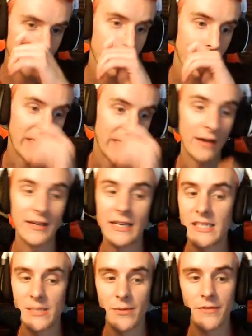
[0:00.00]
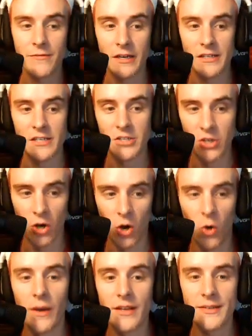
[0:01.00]
That needs to be fixed. It should
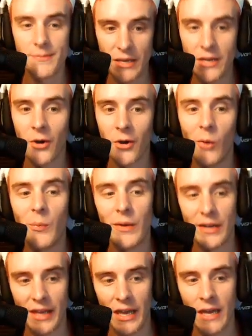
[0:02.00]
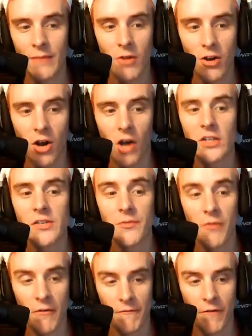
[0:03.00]
always be hope in a game, regardless of
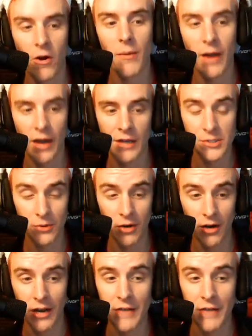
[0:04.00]
how far behind you are.